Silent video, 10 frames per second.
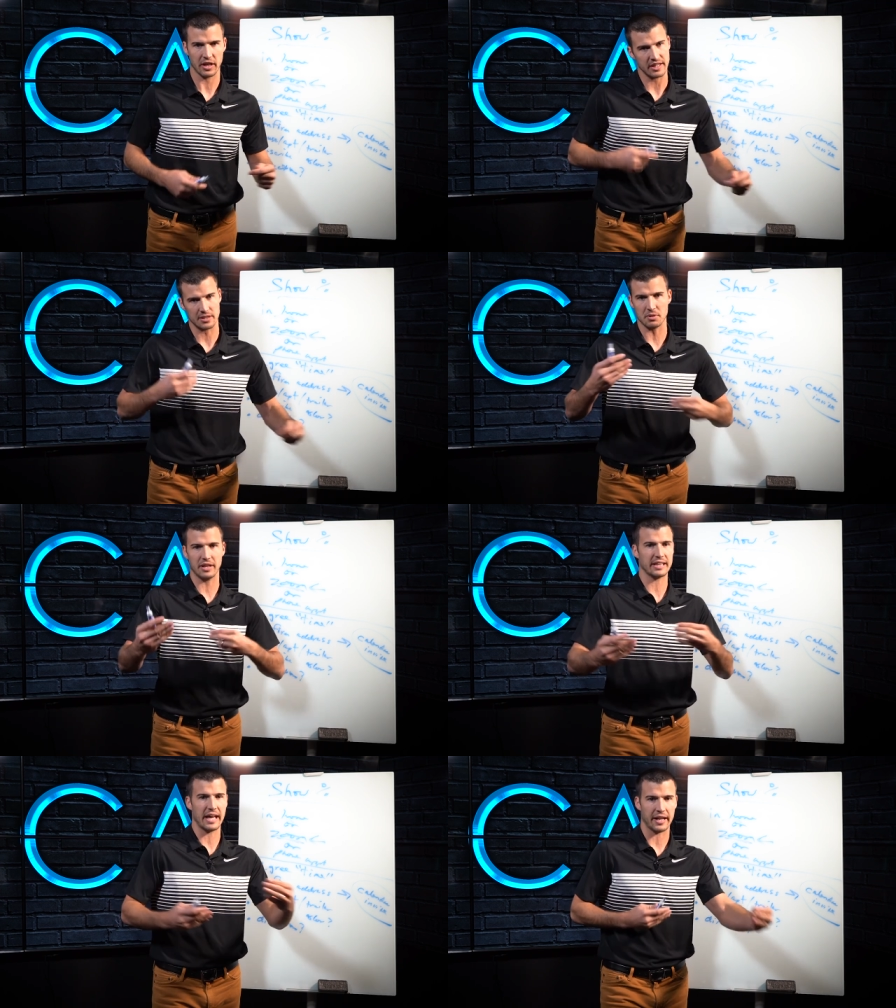okay? Something
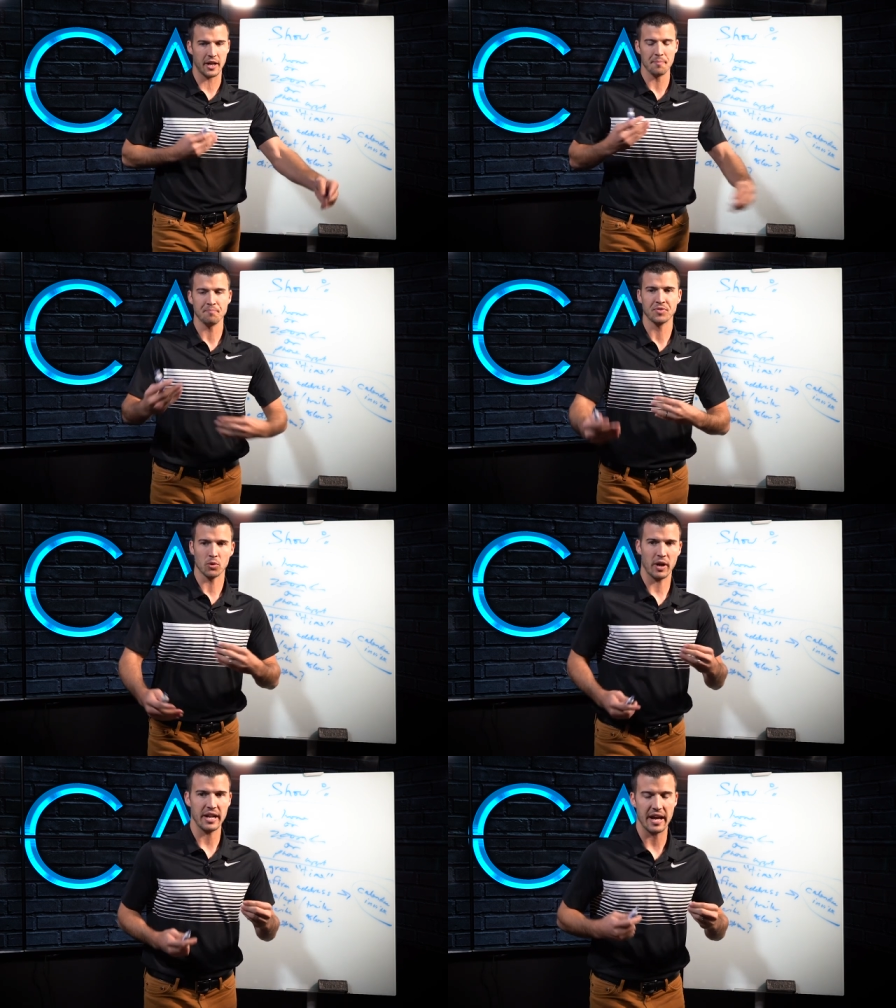like that,
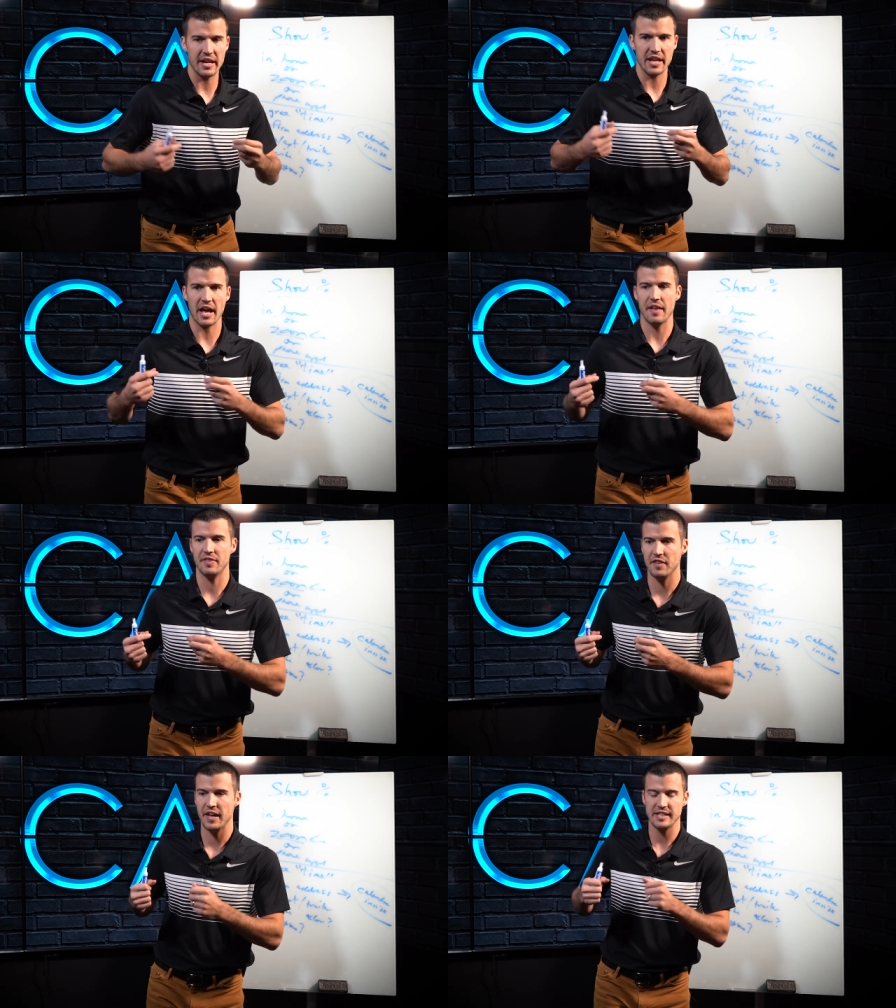right?
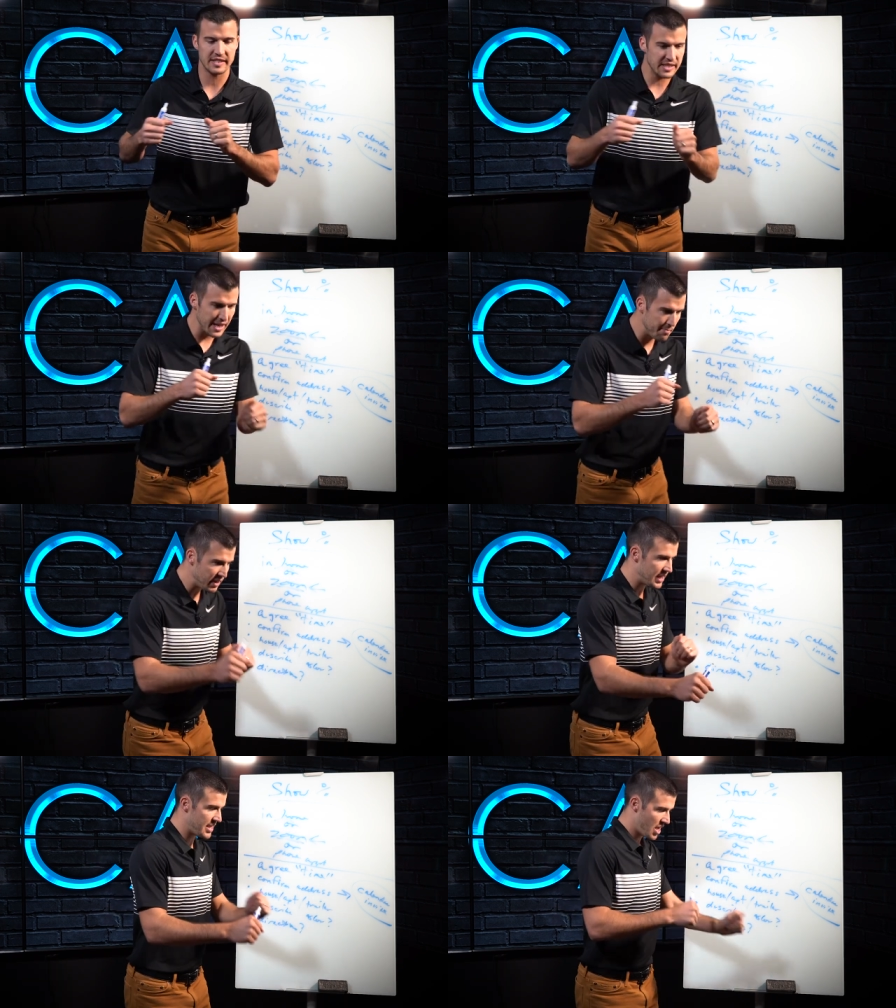They see
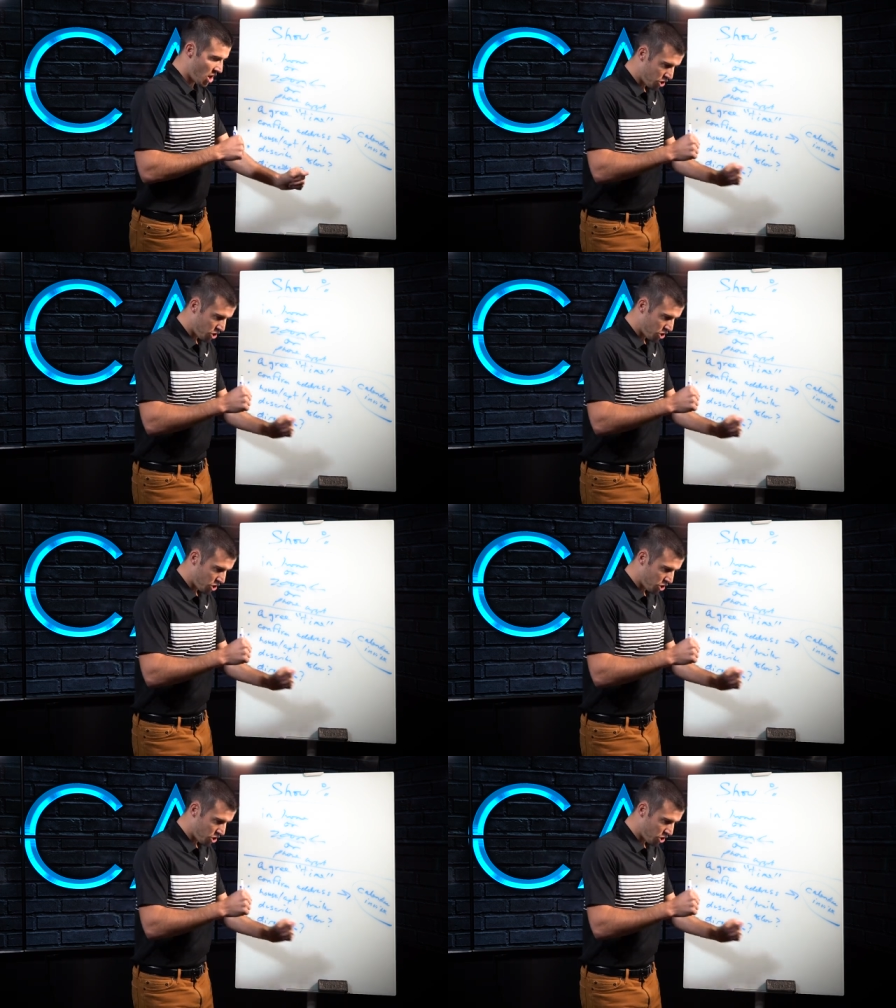me